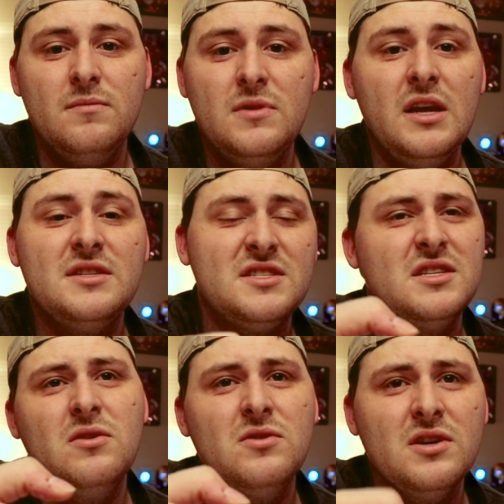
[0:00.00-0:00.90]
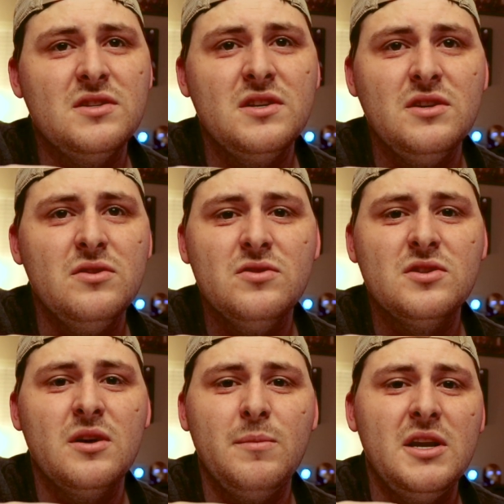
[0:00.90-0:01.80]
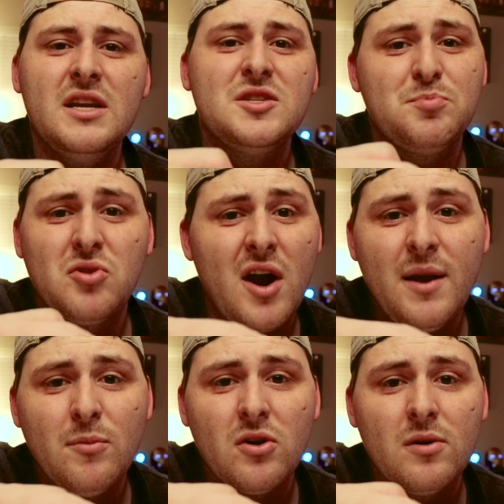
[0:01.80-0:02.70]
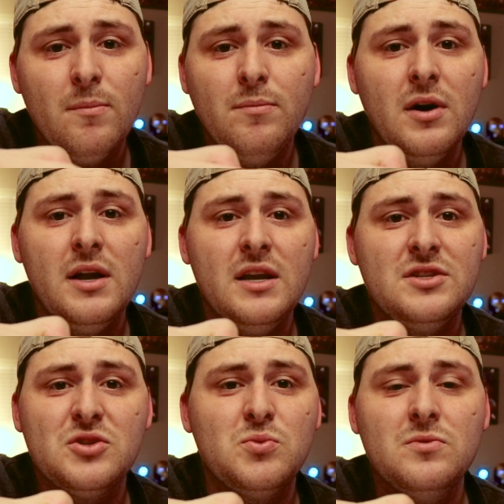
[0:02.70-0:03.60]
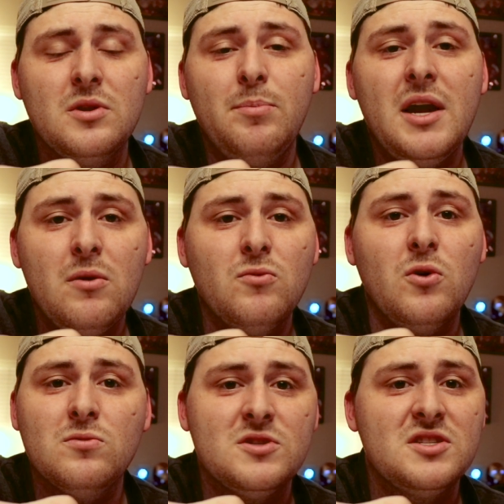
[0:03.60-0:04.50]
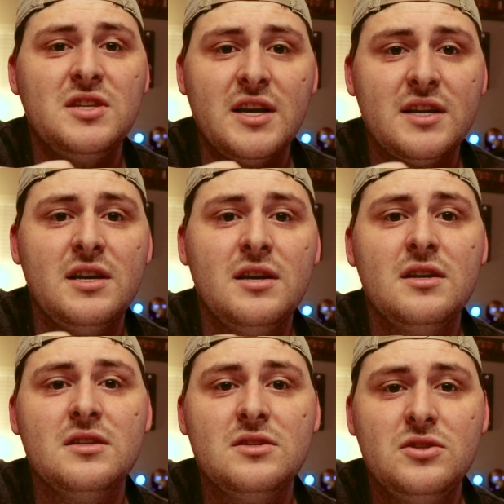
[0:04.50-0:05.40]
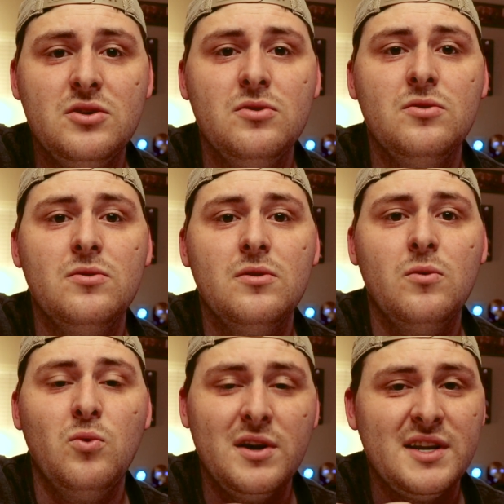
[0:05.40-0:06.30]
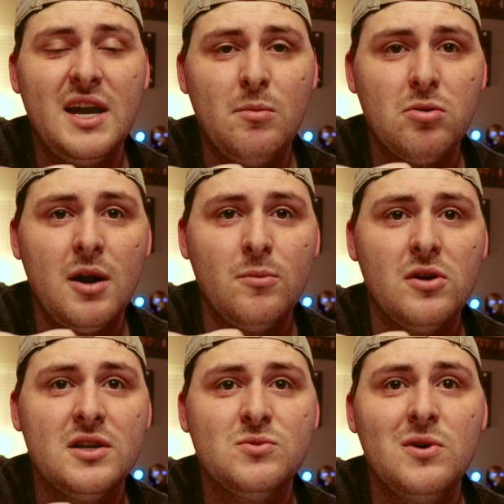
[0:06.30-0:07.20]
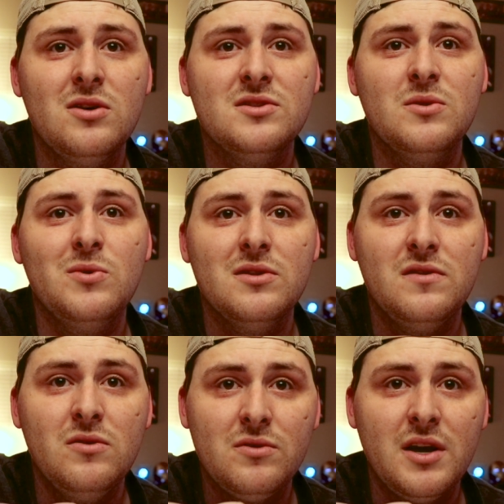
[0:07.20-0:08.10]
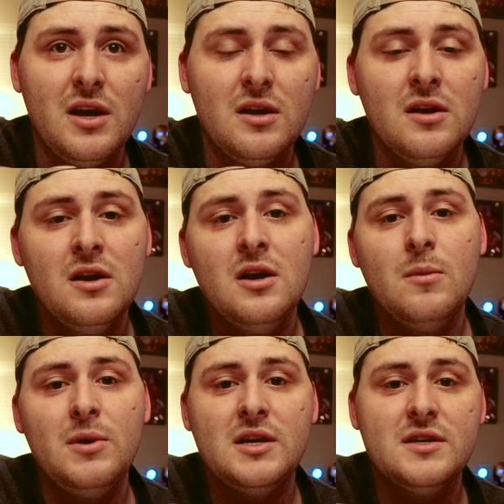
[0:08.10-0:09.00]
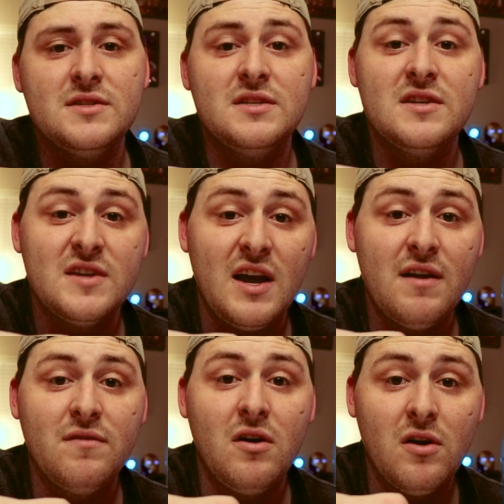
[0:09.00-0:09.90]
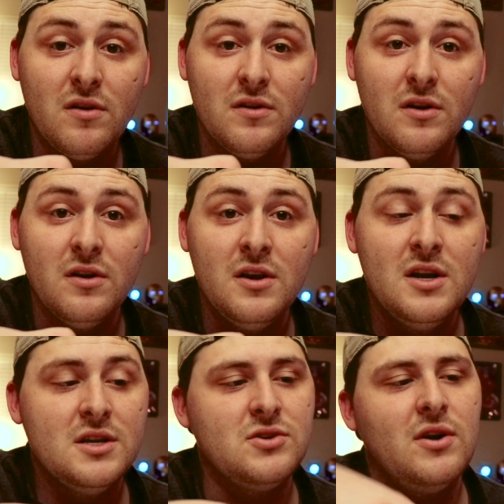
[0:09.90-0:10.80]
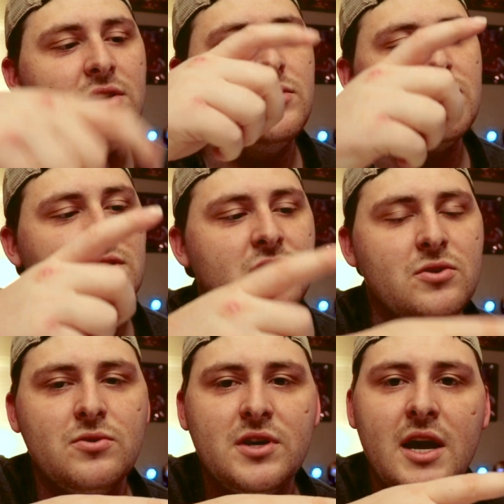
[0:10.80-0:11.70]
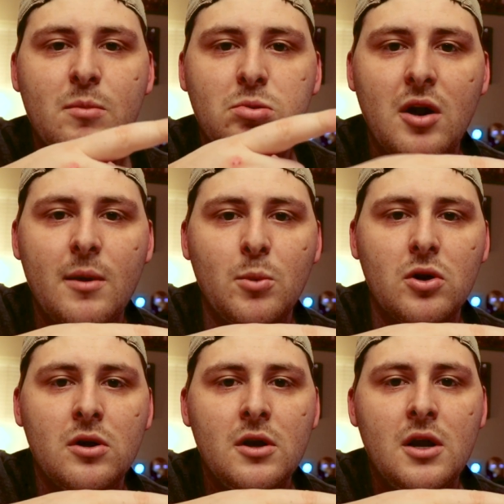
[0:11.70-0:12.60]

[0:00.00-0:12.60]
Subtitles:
it's still good to use. I mean, it's primer, but the paint won't stick to 1K primer as well as it will 2K because it doesn't have a hardener. So I used a 2K primer